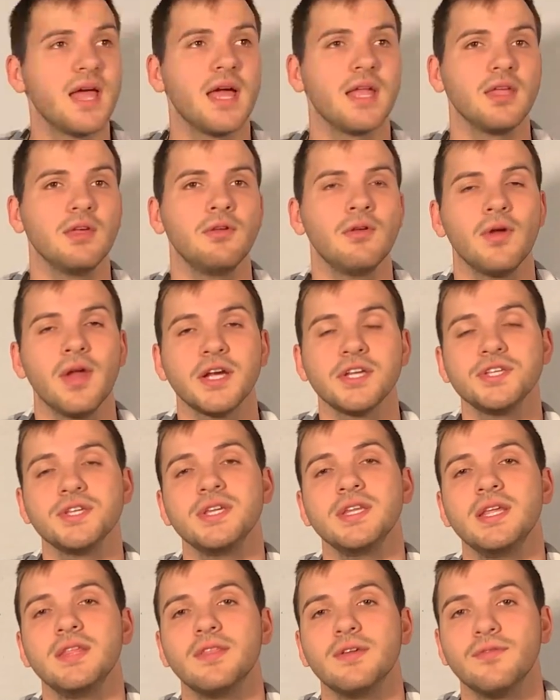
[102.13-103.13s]
that you don't
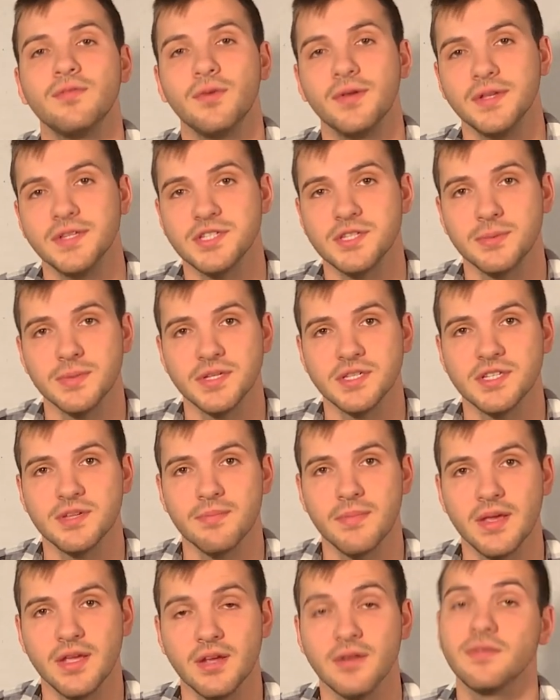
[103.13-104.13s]
actually need the full instrument
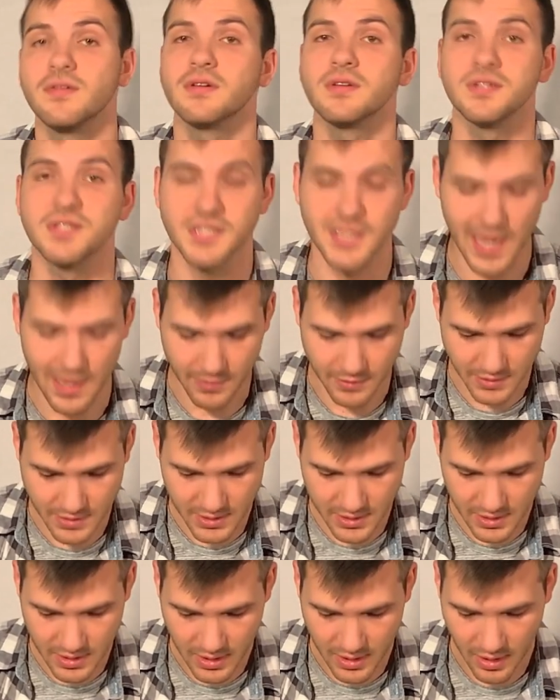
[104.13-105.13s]
to make your first sound.
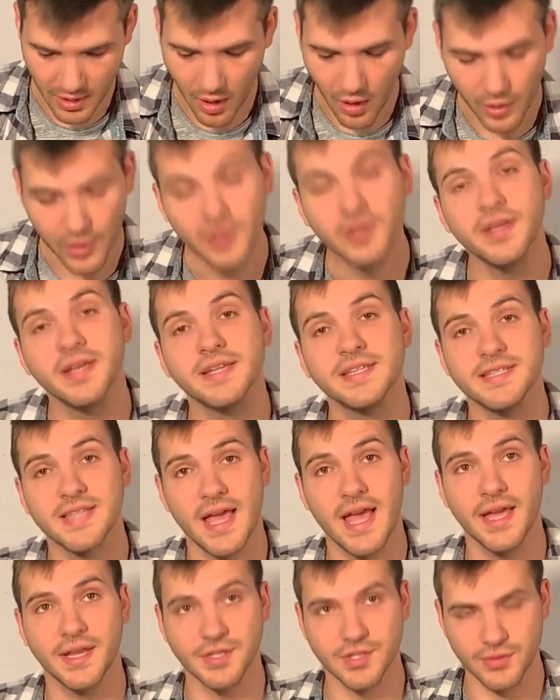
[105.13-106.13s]
All you need is
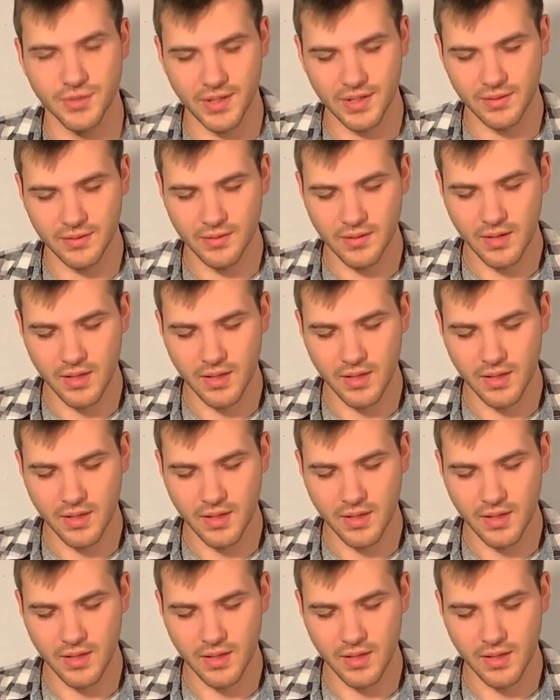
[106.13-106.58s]
the head joint.